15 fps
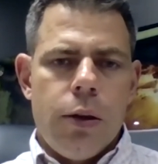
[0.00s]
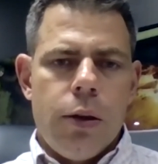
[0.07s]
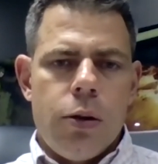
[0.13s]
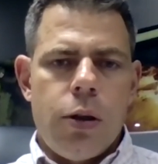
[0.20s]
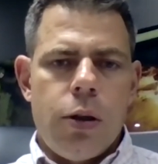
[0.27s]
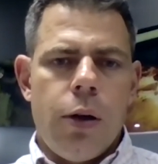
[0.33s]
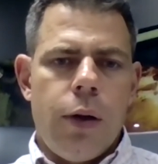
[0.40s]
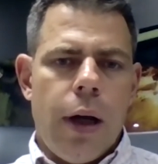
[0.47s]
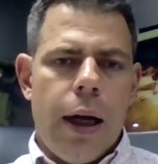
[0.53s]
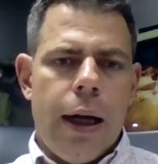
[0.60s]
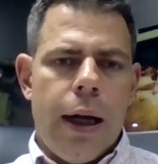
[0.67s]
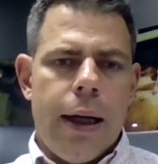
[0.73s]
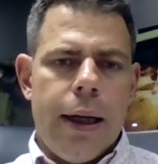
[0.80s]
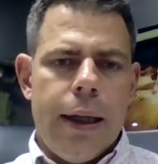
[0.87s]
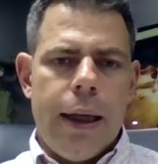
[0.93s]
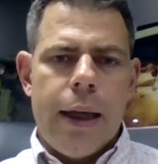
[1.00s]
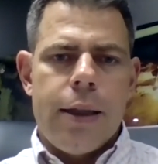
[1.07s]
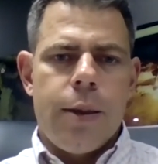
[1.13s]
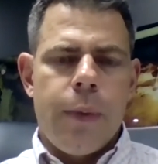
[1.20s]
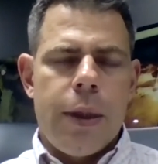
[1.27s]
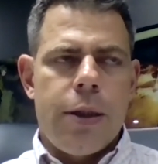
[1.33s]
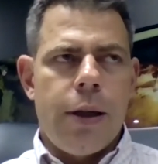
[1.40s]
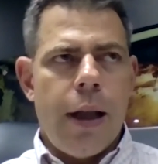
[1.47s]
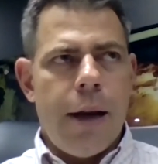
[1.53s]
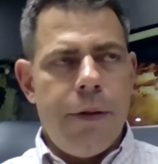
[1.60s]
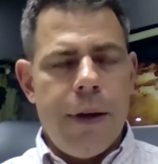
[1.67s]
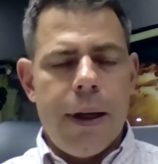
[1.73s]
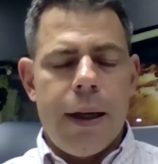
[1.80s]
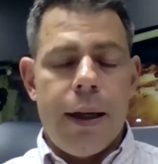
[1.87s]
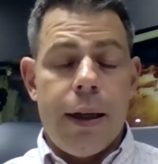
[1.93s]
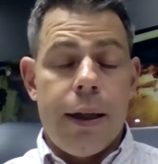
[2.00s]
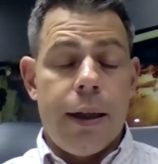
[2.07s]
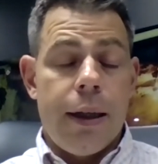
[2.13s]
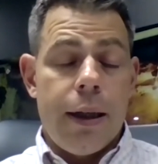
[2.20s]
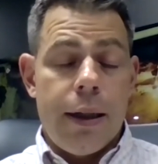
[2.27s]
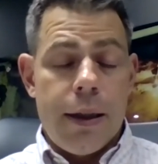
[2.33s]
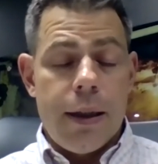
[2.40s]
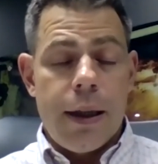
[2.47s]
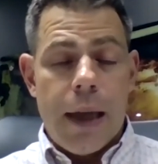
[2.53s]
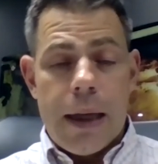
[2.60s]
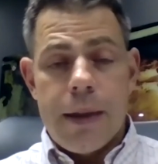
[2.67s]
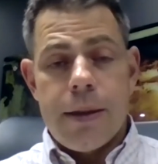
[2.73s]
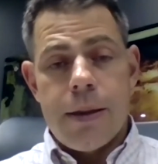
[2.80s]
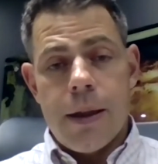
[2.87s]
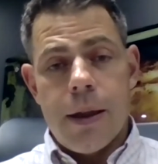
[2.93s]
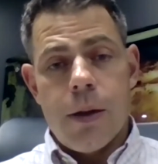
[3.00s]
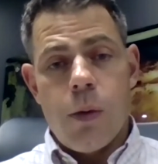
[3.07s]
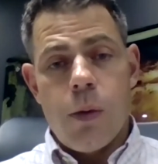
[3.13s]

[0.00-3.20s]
So, yes, I mean, South Africa gets